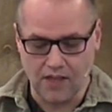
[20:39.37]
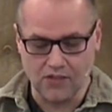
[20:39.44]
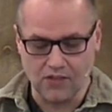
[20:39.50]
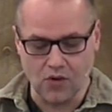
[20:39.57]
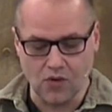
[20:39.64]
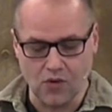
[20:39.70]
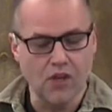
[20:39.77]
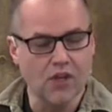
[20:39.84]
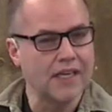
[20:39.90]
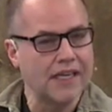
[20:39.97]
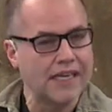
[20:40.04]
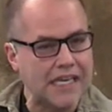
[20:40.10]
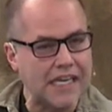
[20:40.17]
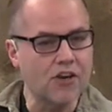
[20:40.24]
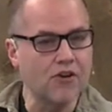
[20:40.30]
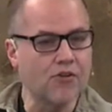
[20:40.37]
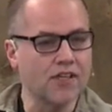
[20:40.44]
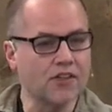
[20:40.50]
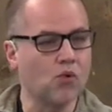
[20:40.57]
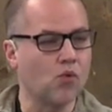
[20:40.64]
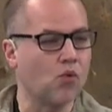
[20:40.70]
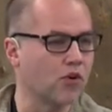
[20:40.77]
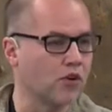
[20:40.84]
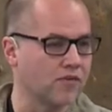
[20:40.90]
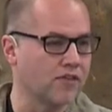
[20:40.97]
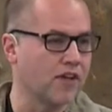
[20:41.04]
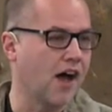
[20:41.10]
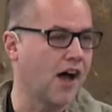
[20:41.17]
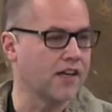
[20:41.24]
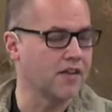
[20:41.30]
So hearing the word of
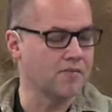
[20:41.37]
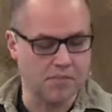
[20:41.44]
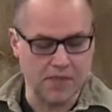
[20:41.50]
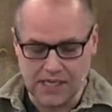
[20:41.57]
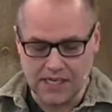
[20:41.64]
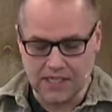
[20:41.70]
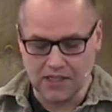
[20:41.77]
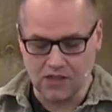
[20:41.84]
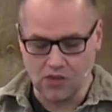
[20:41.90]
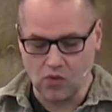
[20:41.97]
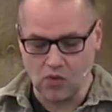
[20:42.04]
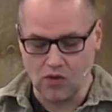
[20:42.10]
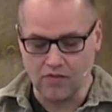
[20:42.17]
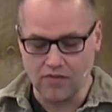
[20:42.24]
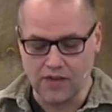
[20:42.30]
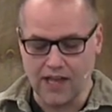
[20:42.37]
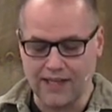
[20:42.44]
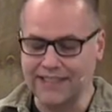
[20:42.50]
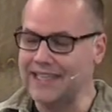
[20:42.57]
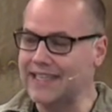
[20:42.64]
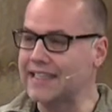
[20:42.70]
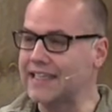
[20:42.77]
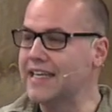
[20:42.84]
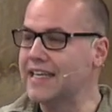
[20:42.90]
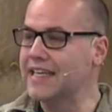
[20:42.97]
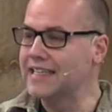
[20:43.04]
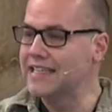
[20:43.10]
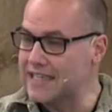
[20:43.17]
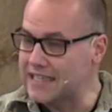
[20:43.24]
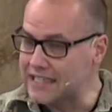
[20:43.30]
God and being in the word of God
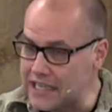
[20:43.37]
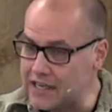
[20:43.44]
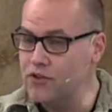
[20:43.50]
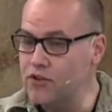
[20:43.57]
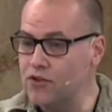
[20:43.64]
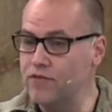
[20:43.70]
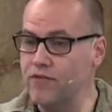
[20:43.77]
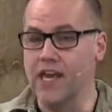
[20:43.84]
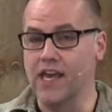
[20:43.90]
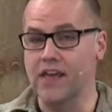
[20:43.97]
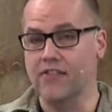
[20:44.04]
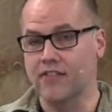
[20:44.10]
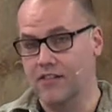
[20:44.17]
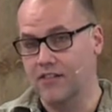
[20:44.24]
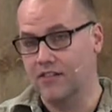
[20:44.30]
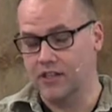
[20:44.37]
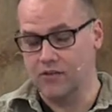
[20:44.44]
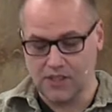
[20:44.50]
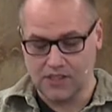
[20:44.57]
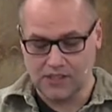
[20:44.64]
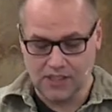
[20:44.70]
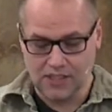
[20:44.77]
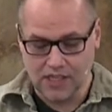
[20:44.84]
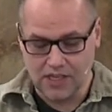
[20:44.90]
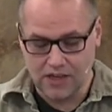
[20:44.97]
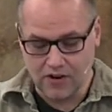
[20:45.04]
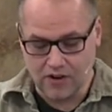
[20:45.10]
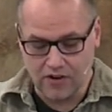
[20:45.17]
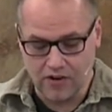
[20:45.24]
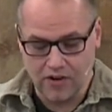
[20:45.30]
can give you faith like we see
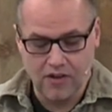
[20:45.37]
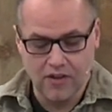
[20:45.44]
here,